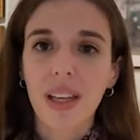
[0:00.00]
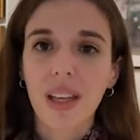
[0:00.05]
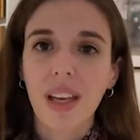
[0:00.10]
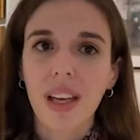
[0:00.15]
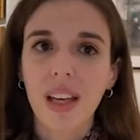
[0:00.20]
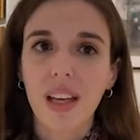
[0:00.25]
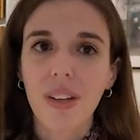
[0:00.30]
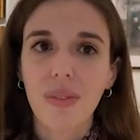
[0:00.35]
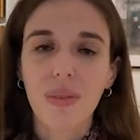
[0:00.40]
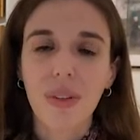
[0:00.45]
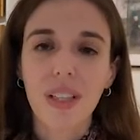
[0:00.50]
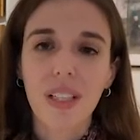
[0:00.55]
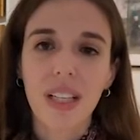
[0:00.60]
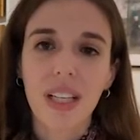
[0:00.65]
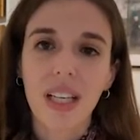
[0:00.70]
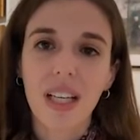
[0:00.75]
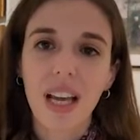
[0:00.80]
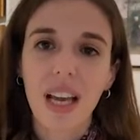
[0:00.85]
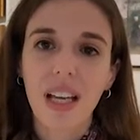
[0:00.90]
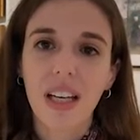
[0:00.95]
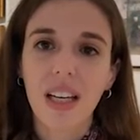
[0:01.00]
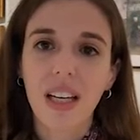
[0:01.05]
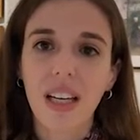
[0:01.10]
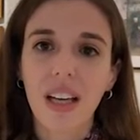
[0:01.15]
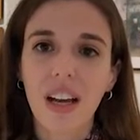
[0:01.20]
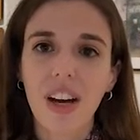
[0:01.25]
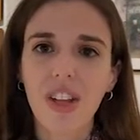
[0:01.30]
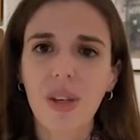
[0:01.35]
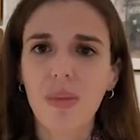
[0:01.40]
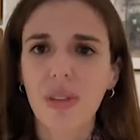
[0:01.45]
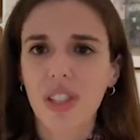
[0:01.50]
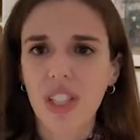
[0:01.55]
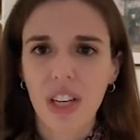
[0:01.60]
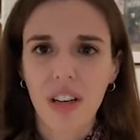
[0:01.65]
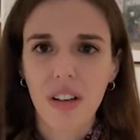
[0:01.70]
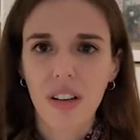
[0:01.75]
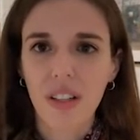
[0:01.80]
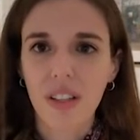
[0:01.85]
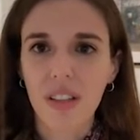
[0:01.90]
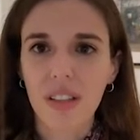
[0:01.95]
and if we need any other
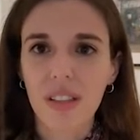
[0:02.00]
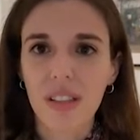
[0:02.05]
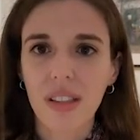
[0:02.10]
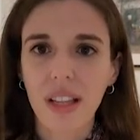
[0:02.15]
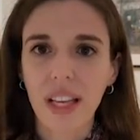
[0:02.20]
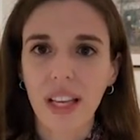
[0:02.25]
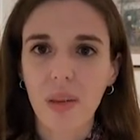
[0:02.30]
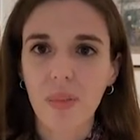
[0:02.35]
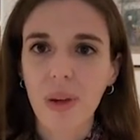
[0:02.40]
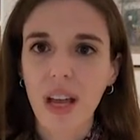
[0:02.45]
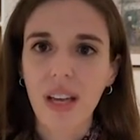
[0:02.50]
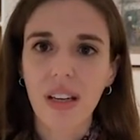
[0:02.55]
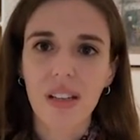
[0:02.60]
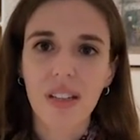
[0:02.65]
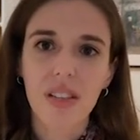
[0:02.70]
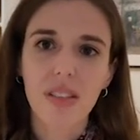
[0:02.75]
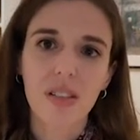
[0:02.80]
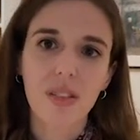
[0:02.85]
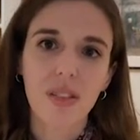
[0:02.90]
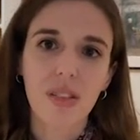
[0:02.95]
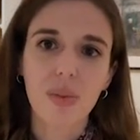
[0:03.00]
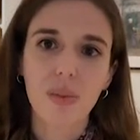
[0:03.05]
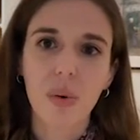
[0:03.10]
materials like pedestals,